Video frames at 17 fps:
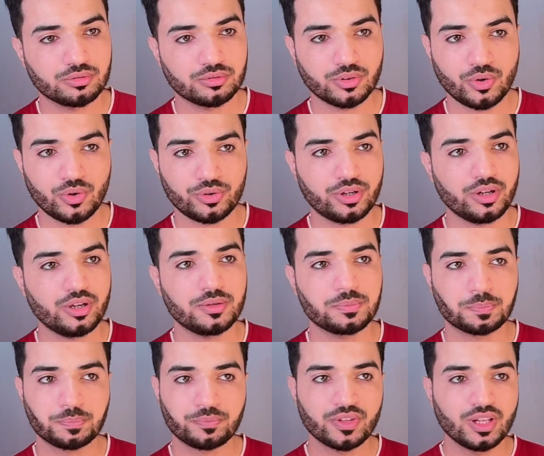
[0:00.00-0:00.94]

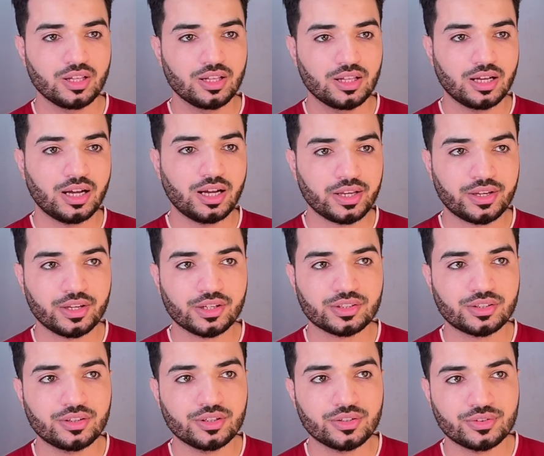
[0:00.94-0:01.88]
okay i
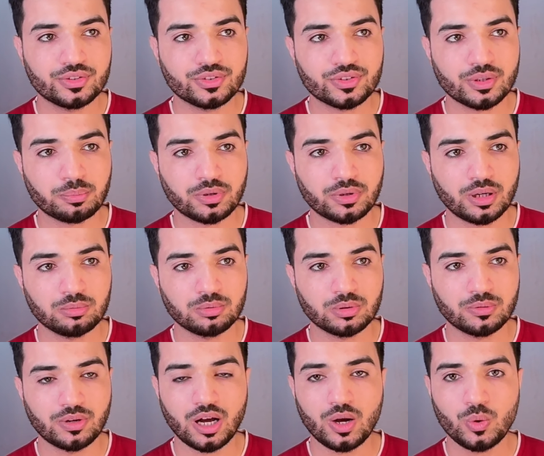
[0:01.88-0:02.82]
guess this is a
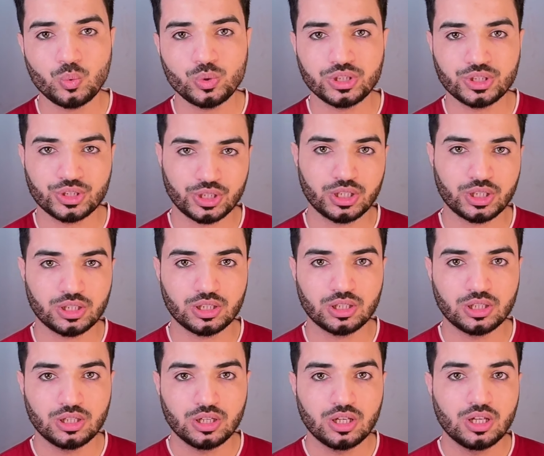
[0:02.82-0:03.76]
problem how we can
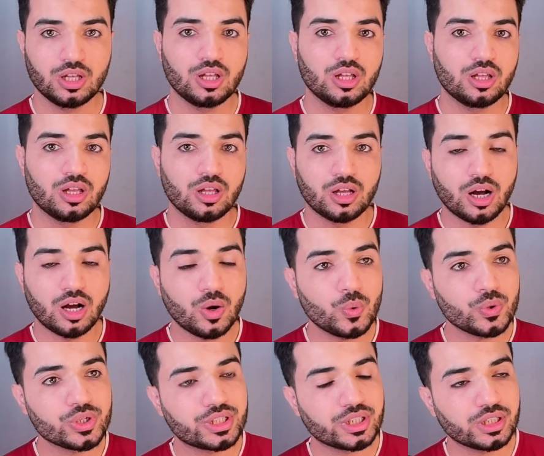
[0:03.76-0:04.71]
how
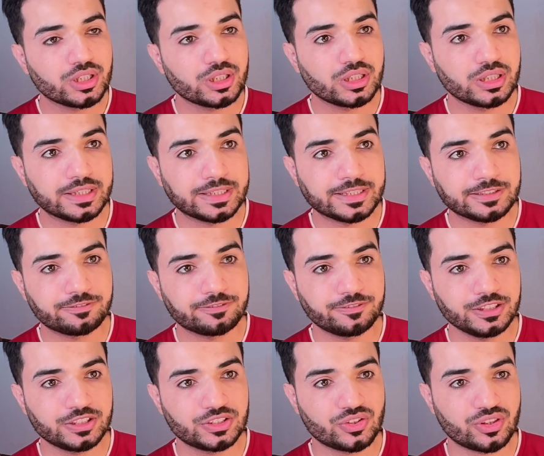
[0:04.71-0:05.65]
we can uh,
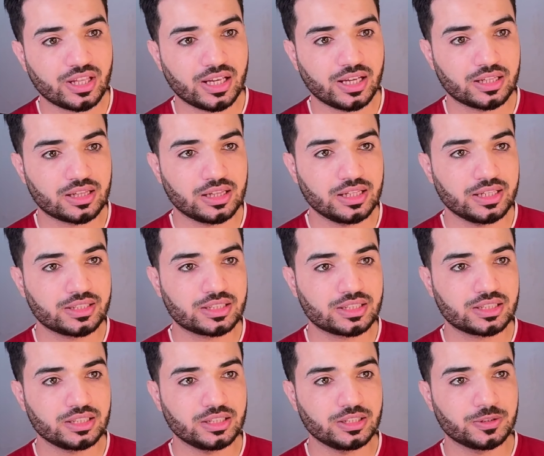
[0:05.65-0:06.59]
fix that let's
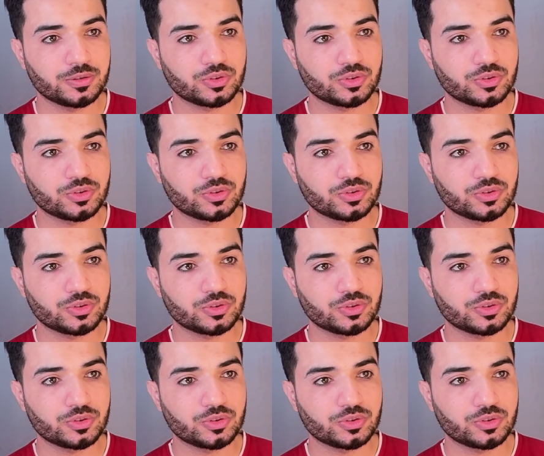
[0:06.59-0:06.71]
see